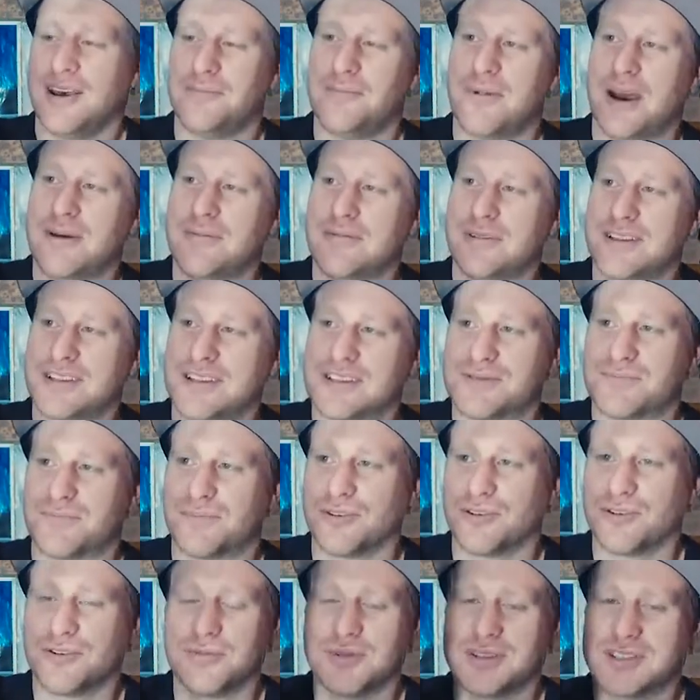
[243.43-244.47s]
Maybe this
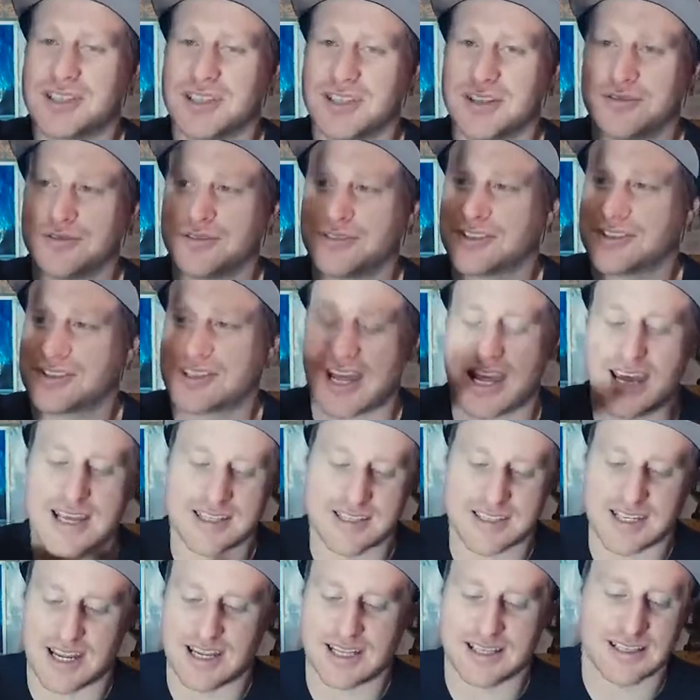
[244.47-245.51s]
blue material just
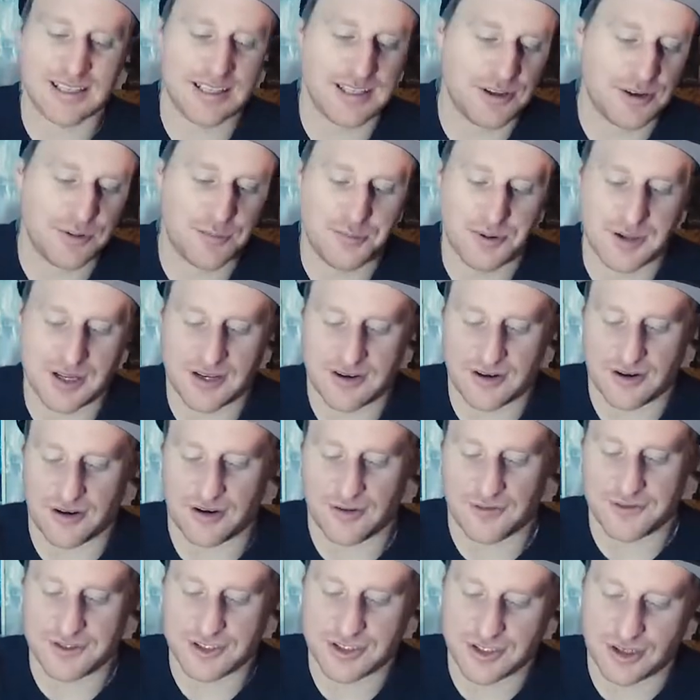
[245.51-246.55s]
has a little bit
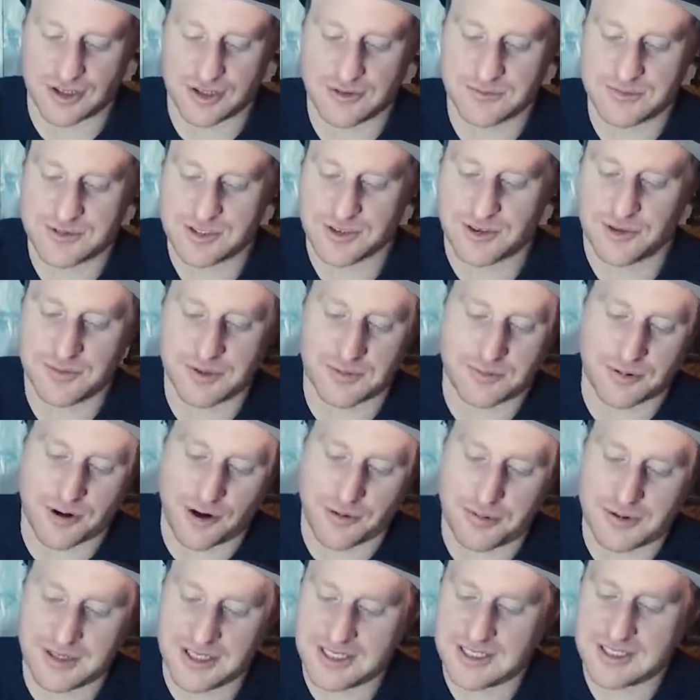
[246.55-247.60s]
of shock absorbing
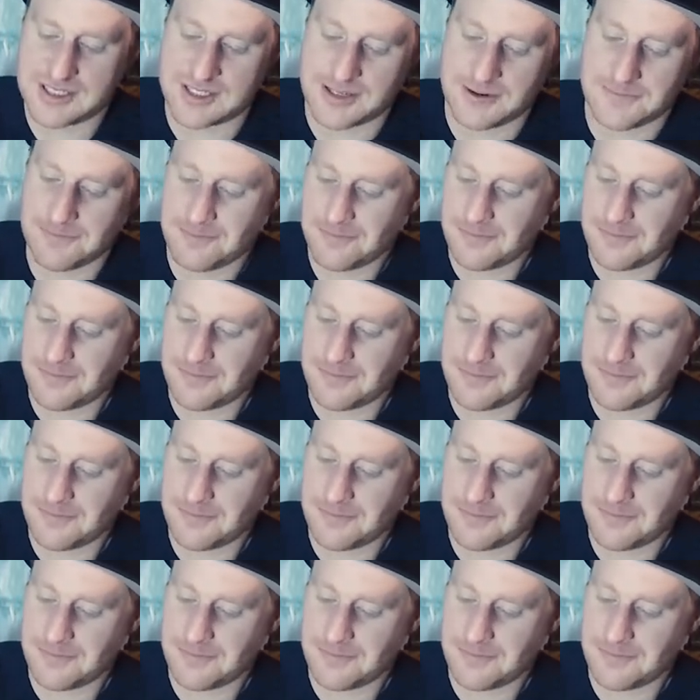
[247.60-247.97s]
properties.